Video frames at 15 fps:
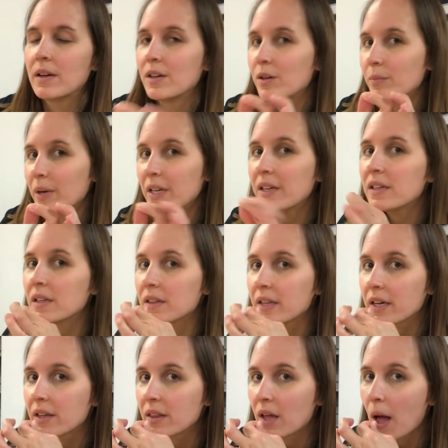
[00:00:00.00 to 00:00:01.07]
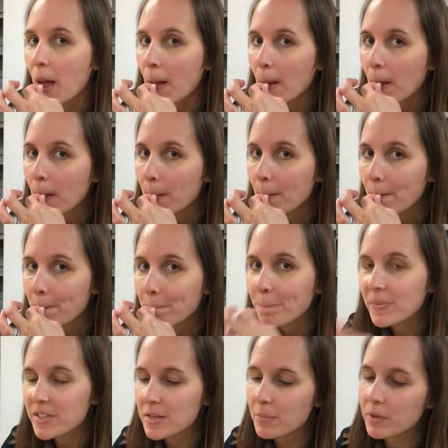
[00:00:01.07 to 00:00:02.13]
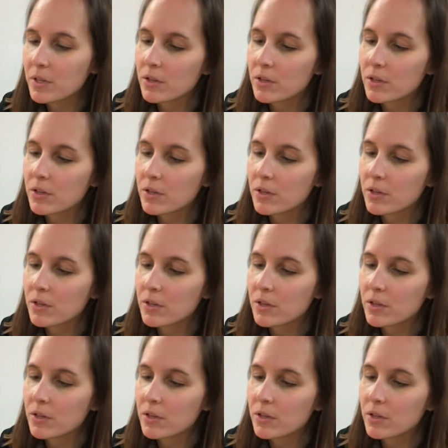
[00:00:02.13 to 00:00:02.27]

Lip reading: You might need to lick the tip of